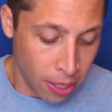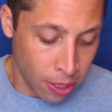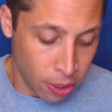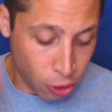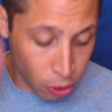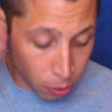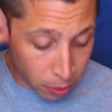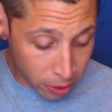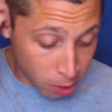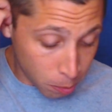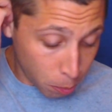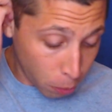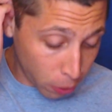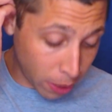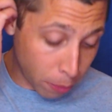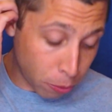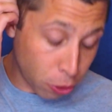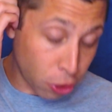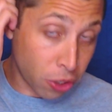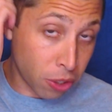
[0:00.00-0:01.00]
So at this point,
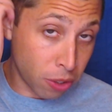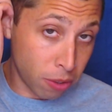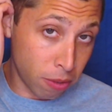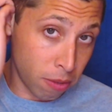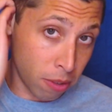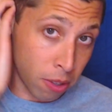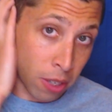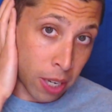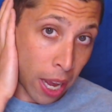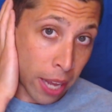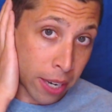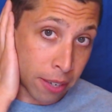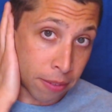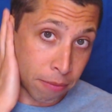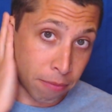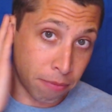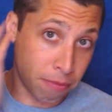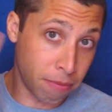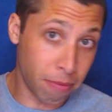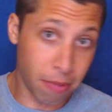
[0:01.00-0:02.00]
I would just kind
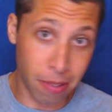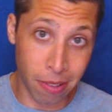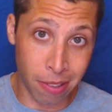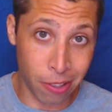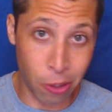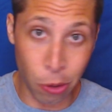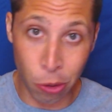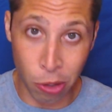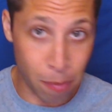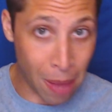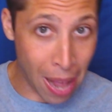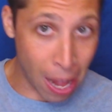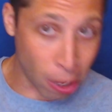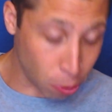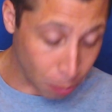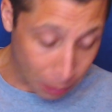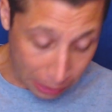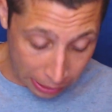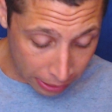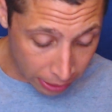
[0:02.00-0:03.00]
of do some
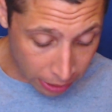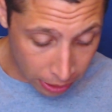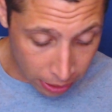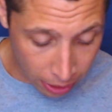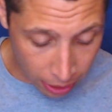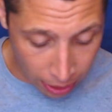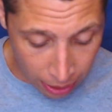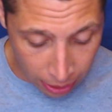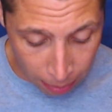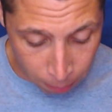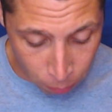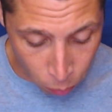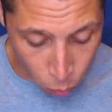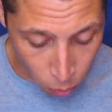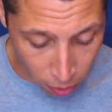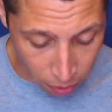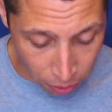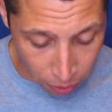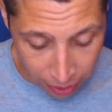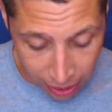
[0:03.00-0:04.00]
algebra here.
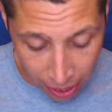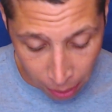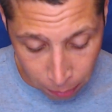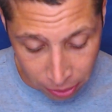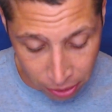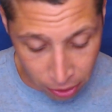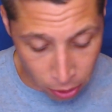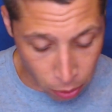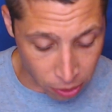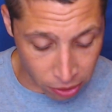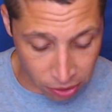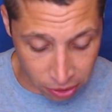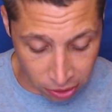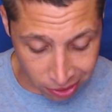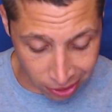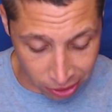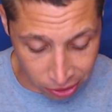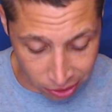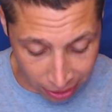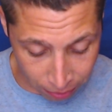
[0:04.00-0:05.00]
One thing I would notice is
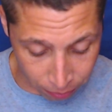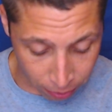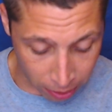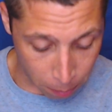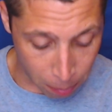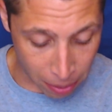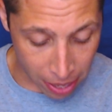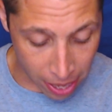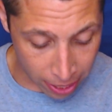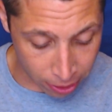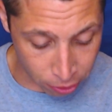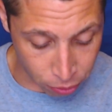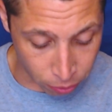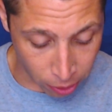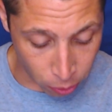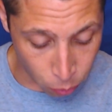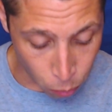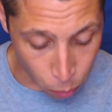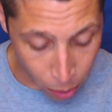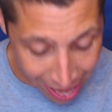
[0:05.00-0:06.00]
let's get rid of the pi's
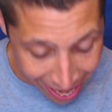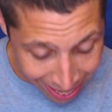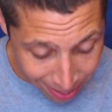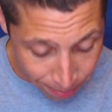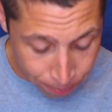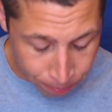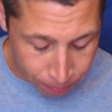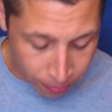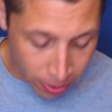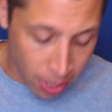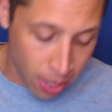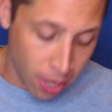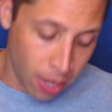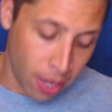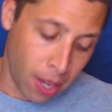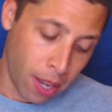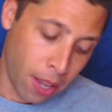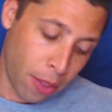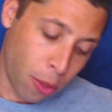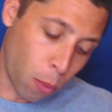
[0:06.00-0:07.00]
right away.
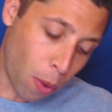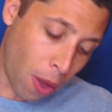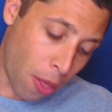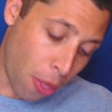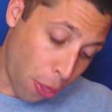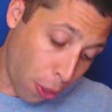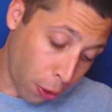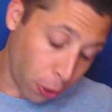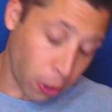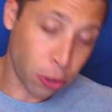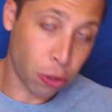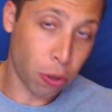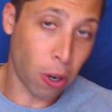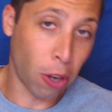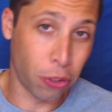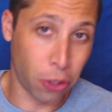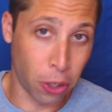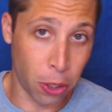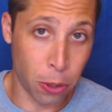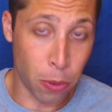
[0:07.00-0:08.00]
The 1/3s are
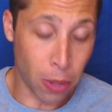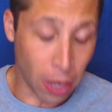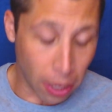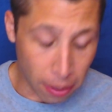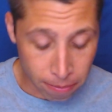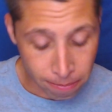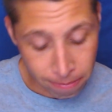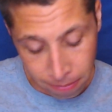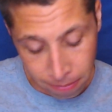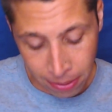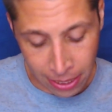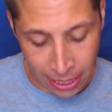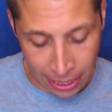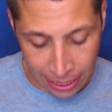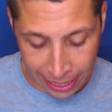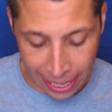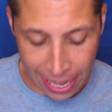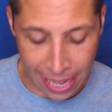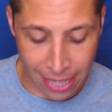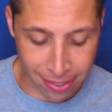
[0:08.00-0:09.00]
also
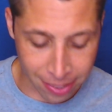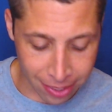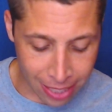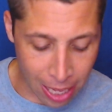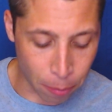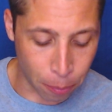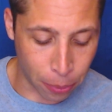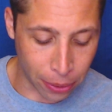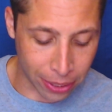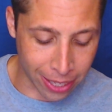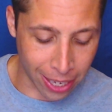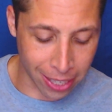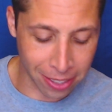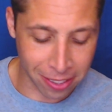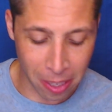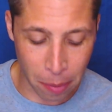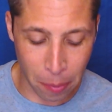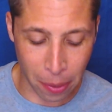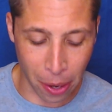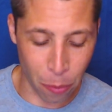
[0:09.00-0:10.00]
going to cancel out pretty
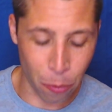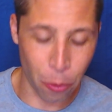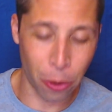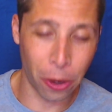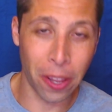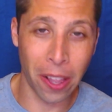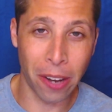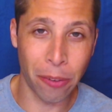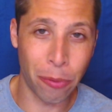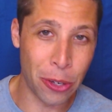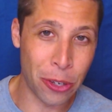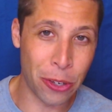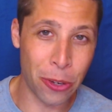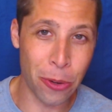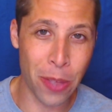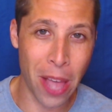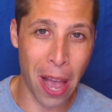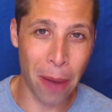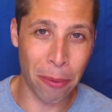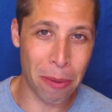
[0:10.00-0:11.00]
nicely, but I worry that if we
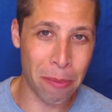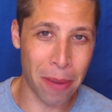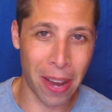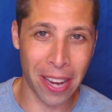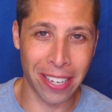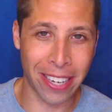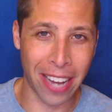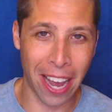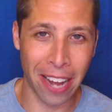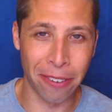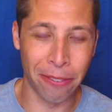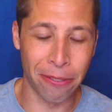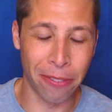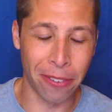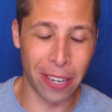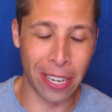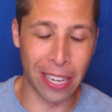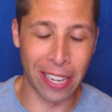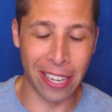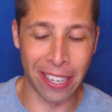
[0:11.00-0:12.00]
do that, we might kind
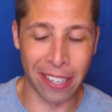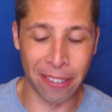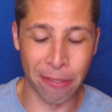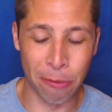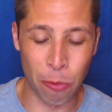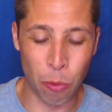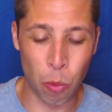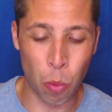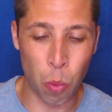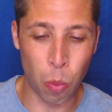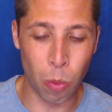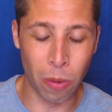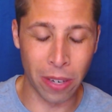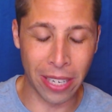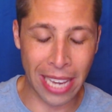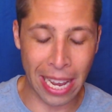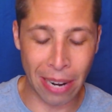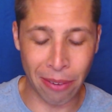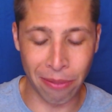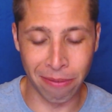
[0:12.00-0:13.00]
of
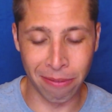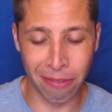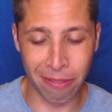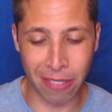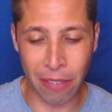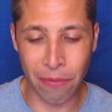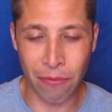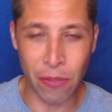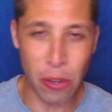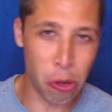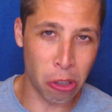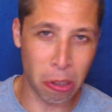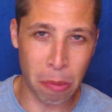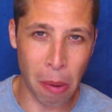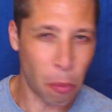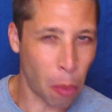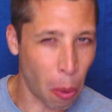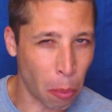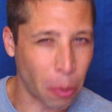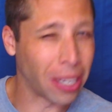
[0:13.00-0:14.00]
get confused
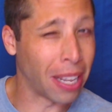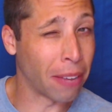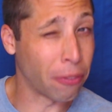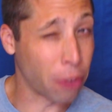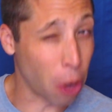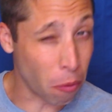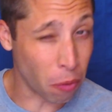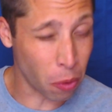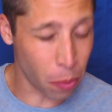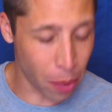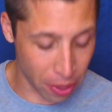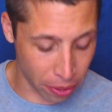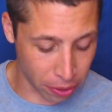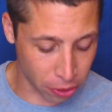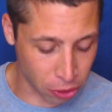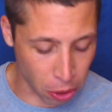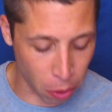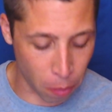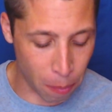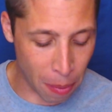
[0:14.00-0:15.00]
about what we're left over with.
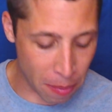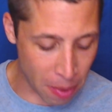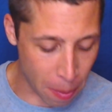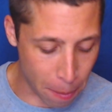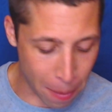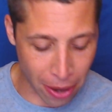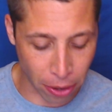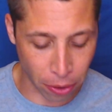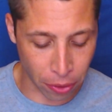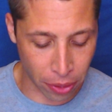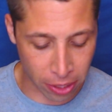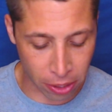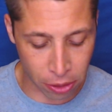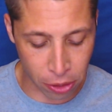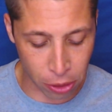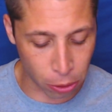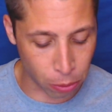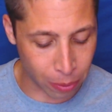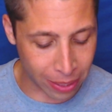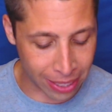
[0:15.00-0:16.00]
So maybe a better thing to
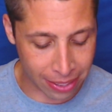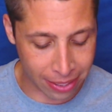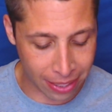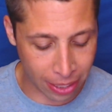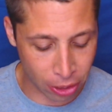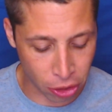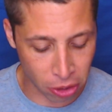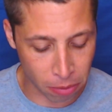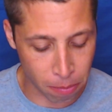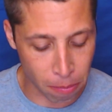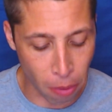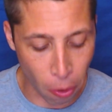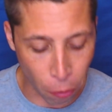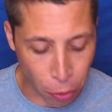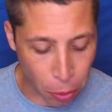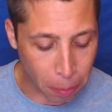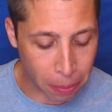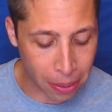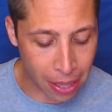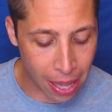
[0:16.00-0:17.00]
do is let's just
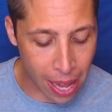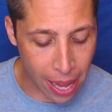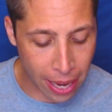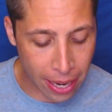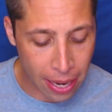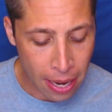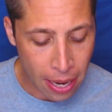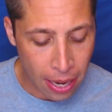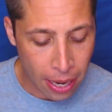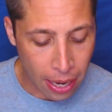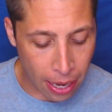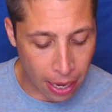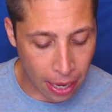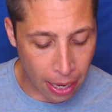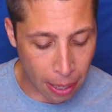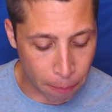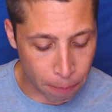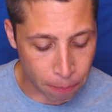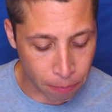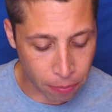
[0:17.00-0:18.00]
multiply.
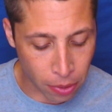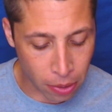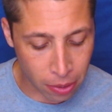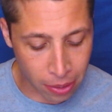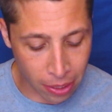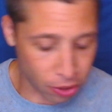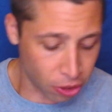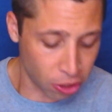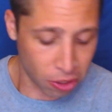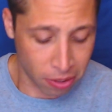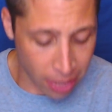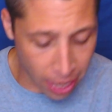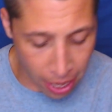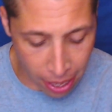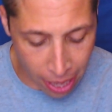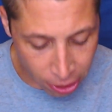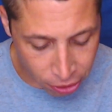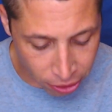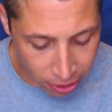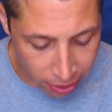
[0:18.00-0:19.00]
Let's
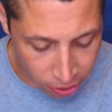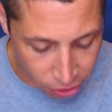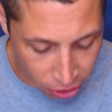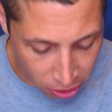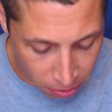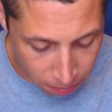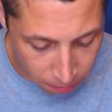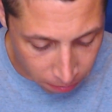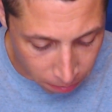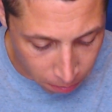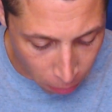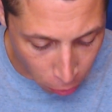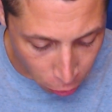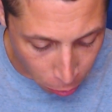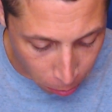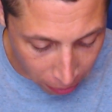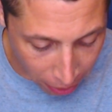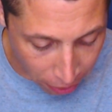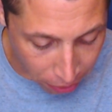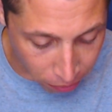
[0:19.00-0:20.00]
just
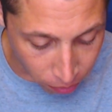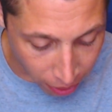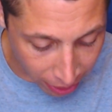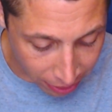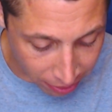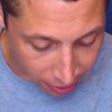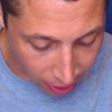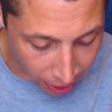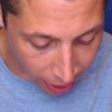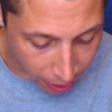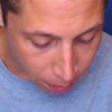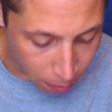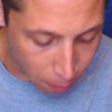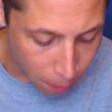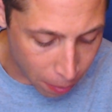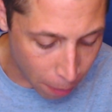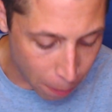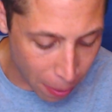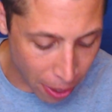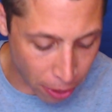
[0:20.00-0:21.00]
multiply the right side.
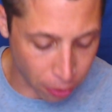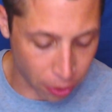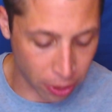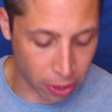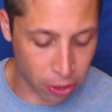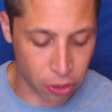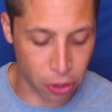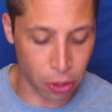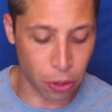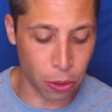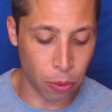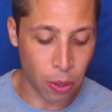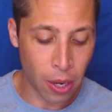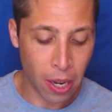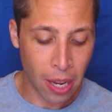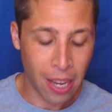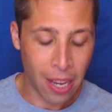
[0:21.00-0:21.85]
A better thing to do